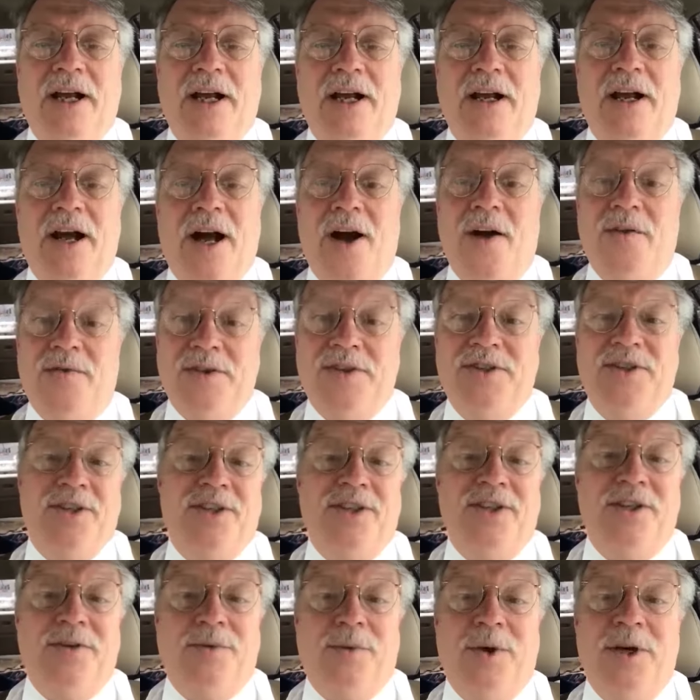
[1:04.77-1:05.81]
Uh,
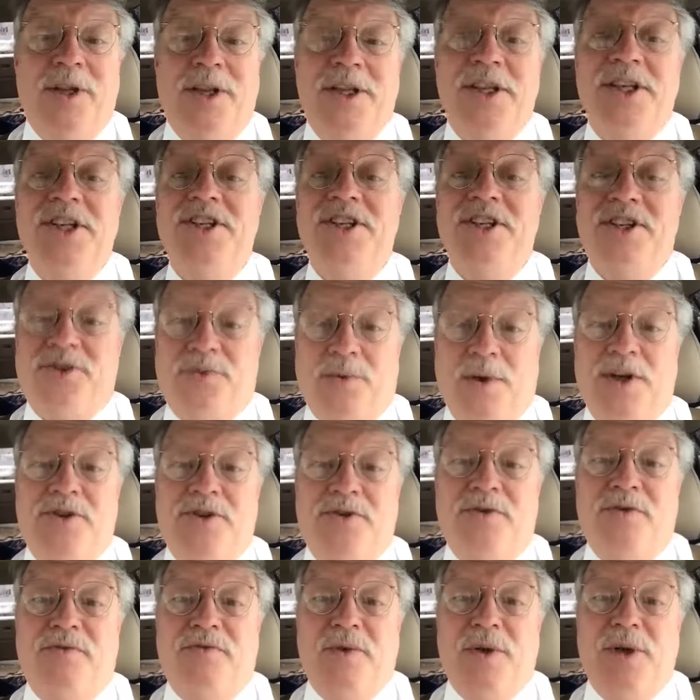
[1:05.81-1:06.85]
obviously, one of the easiest
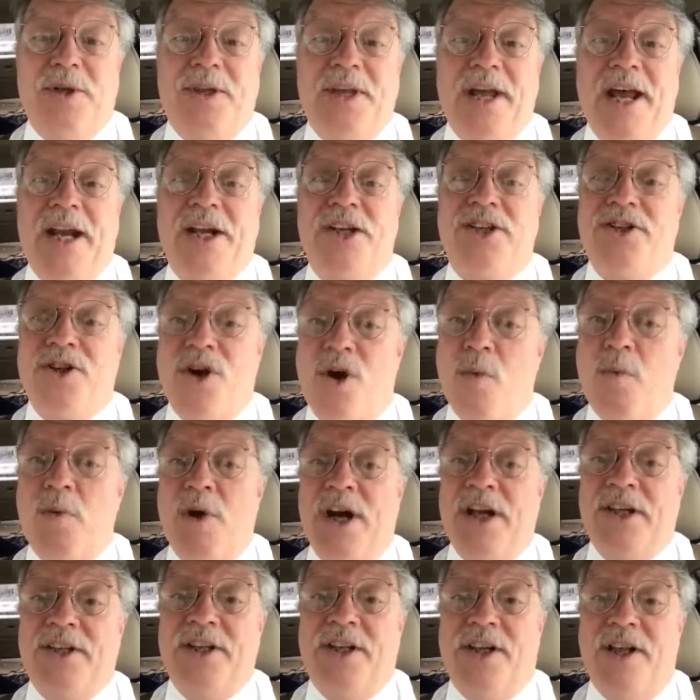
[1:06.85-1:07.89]
ways to avoid that is don't
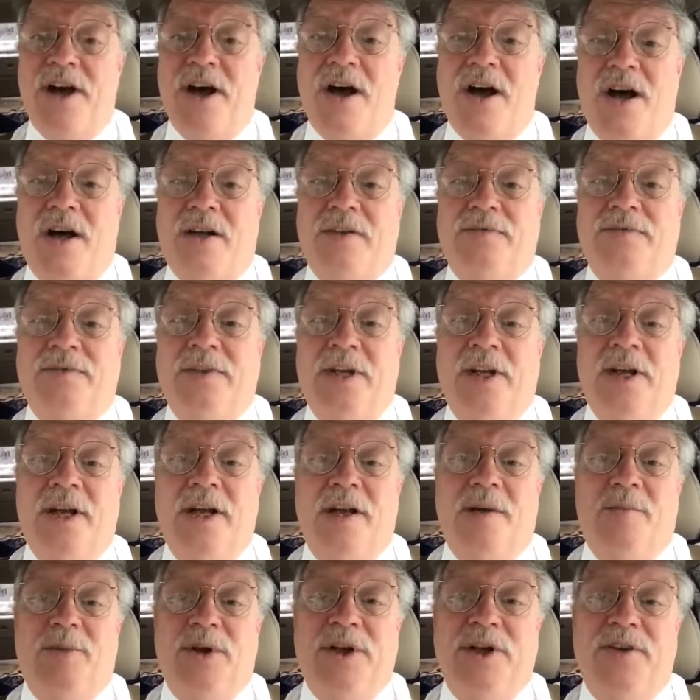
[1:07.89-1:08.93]
break the law.
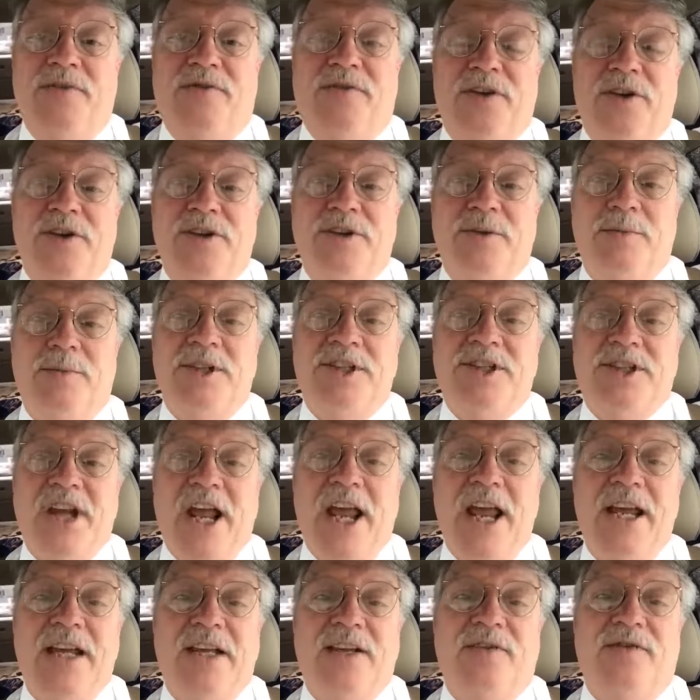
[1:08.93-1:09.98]
But if there's a
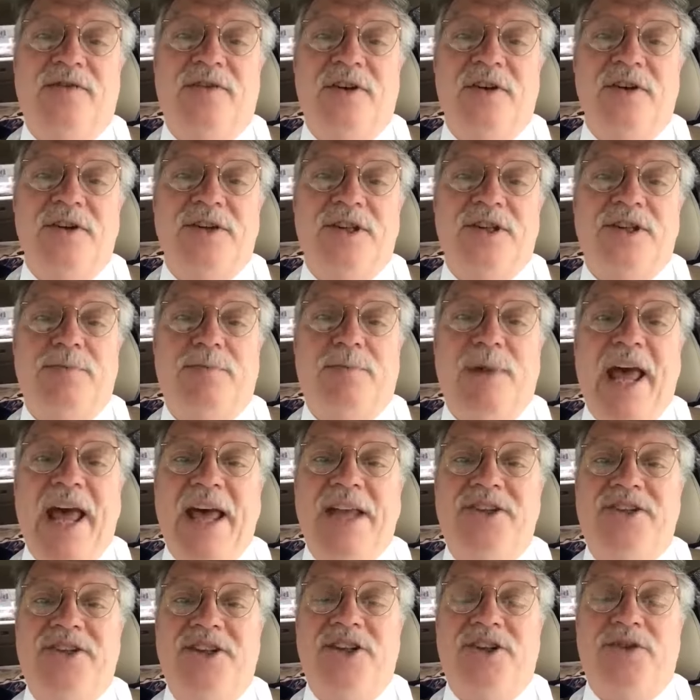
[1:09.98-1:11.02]
mistake, if there's this
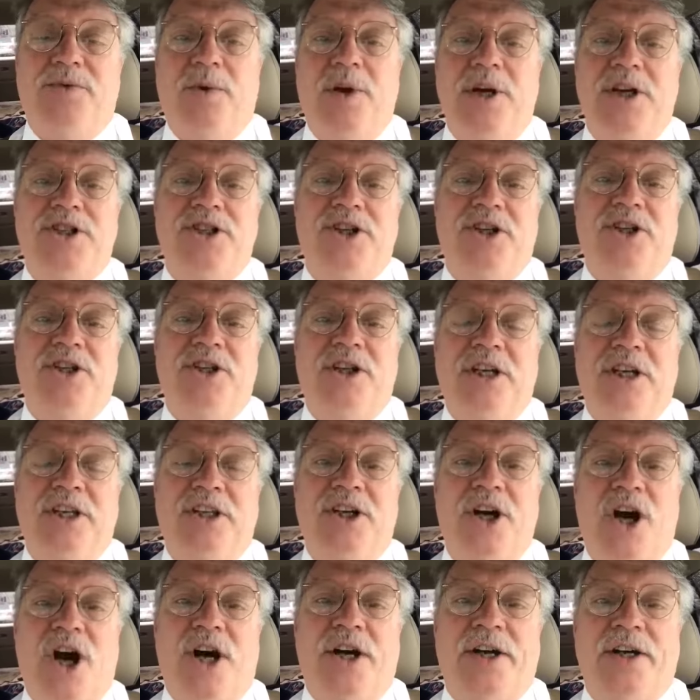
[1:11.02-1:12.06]
bad situation you
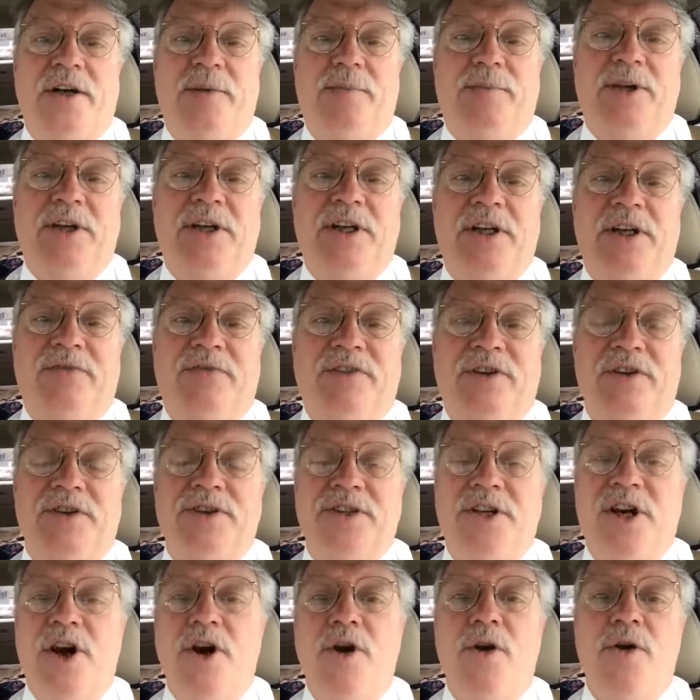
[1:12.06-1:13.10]
get caught up in, if
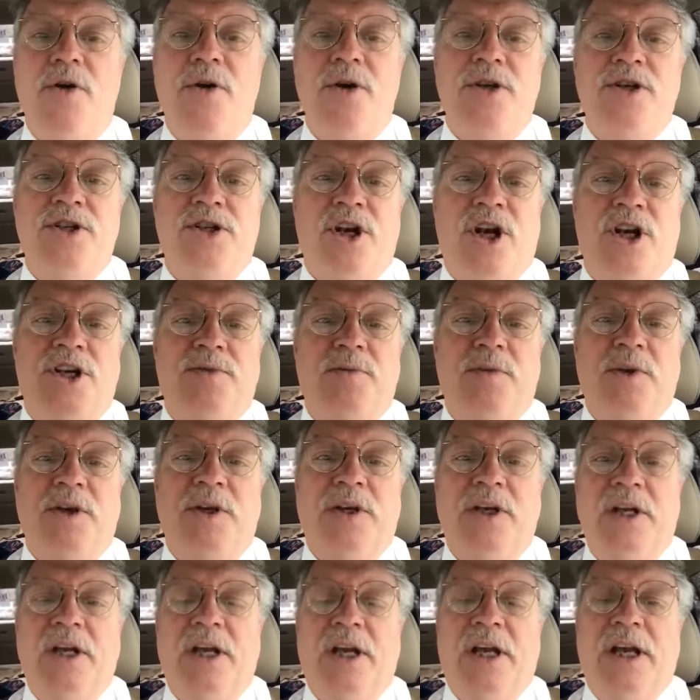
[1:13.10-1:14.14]
there's an error in
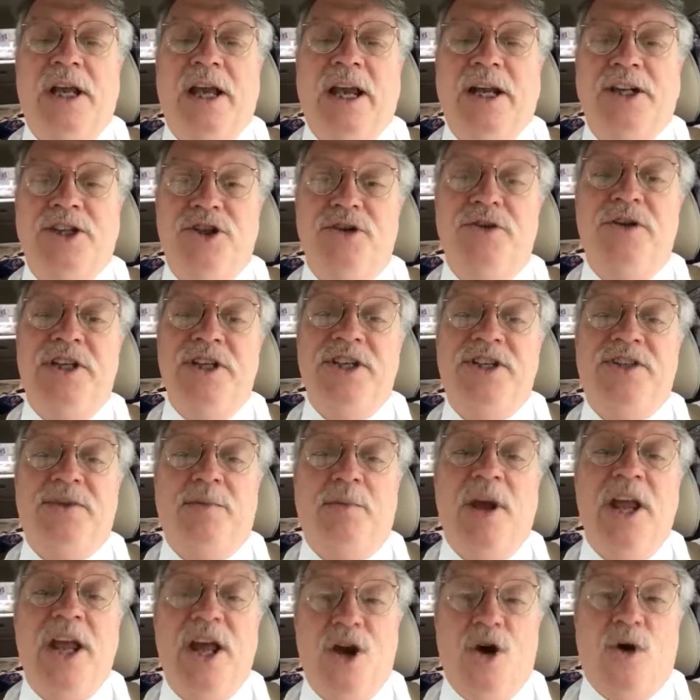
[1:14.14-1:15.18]
judgment, and you need
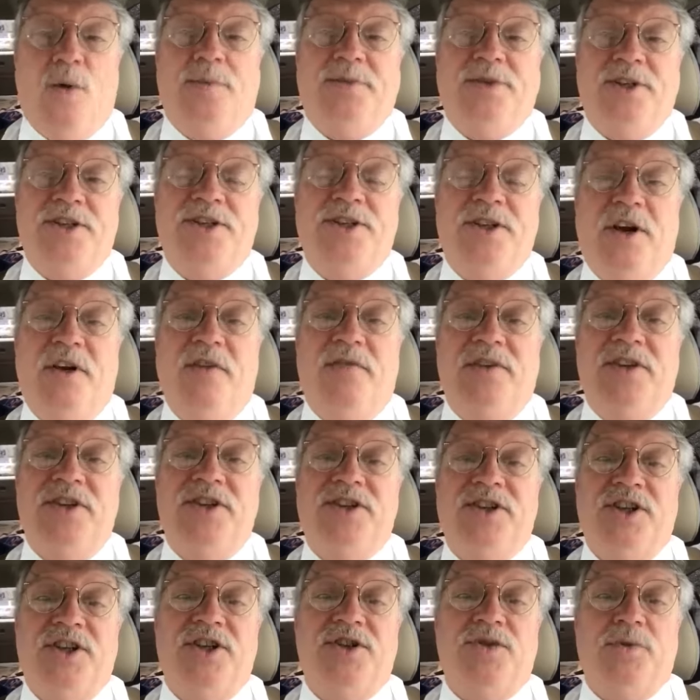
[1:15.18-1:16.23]
some help to solve
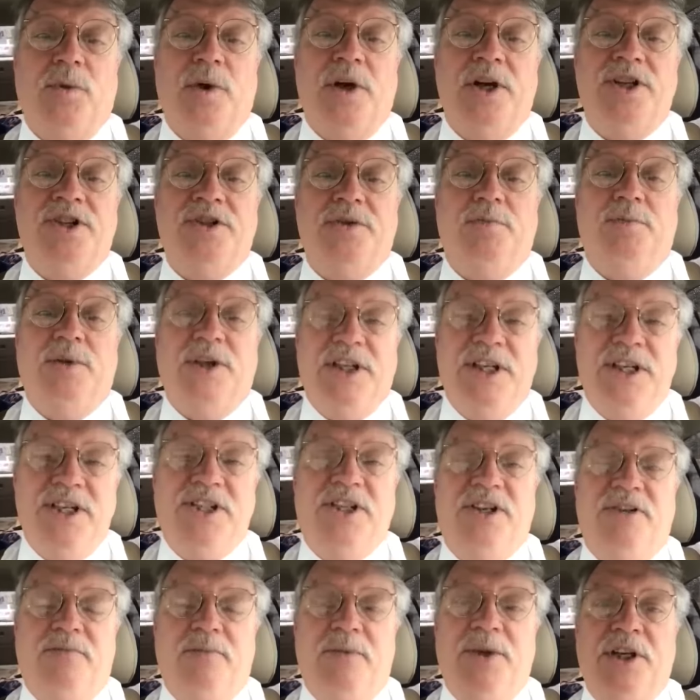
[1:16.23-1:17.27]
this situation,
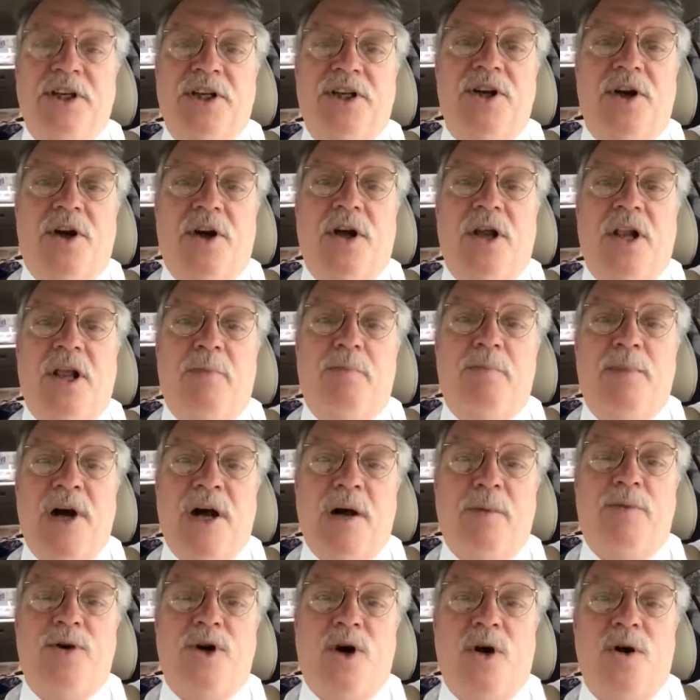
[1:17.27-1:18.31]
please give me a call. I'm
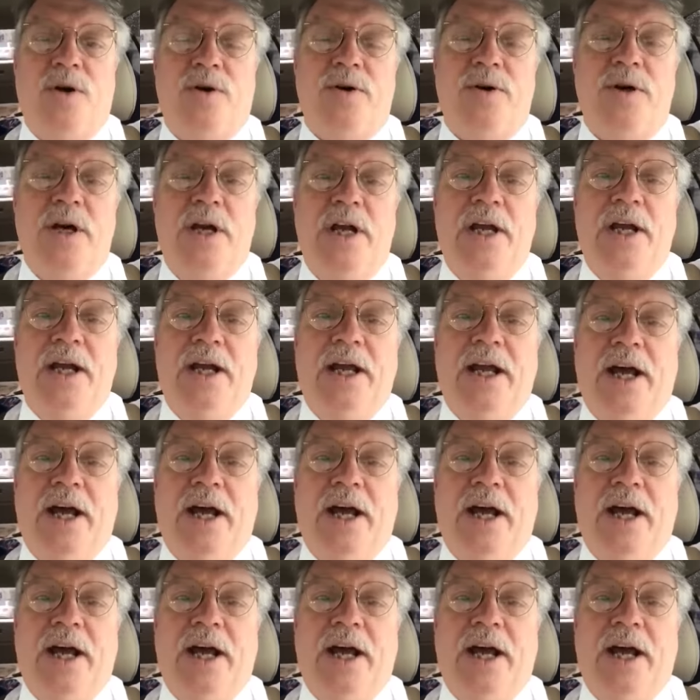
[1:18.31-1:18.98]
Bob Carter.